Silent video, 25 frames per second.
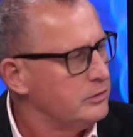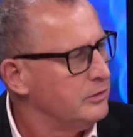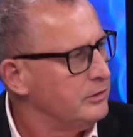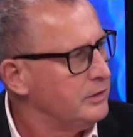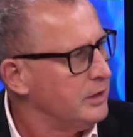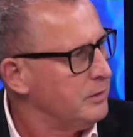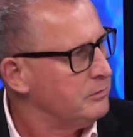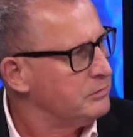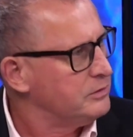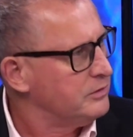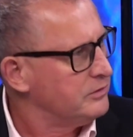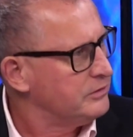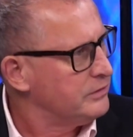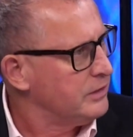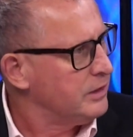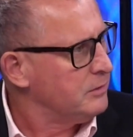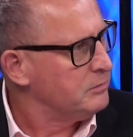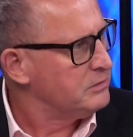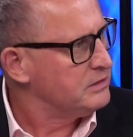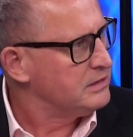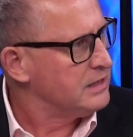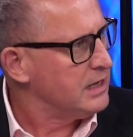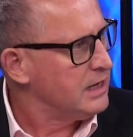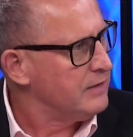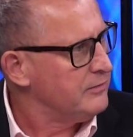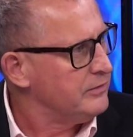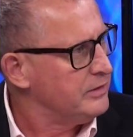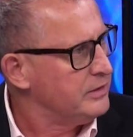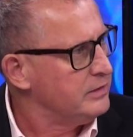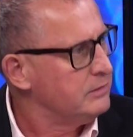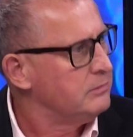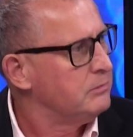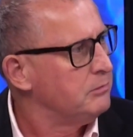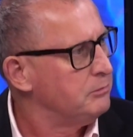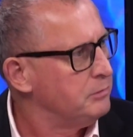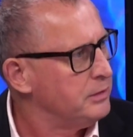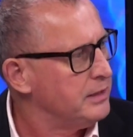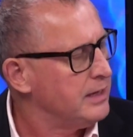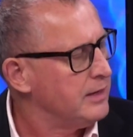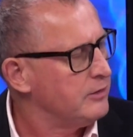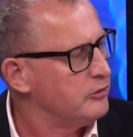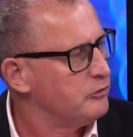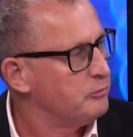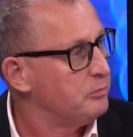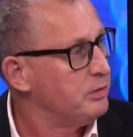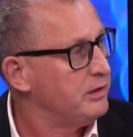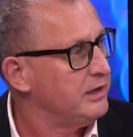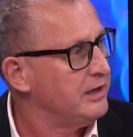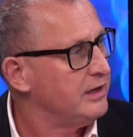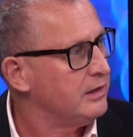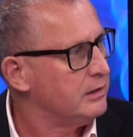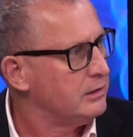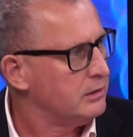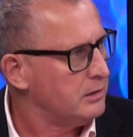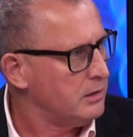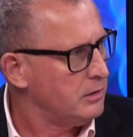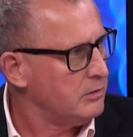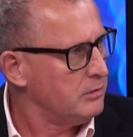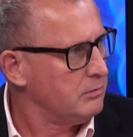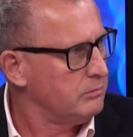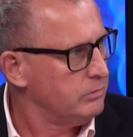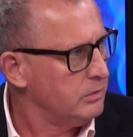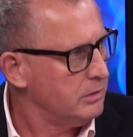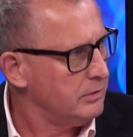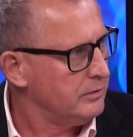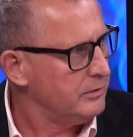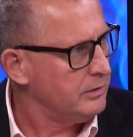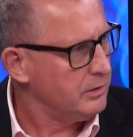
a number of times, David, BHP, and I know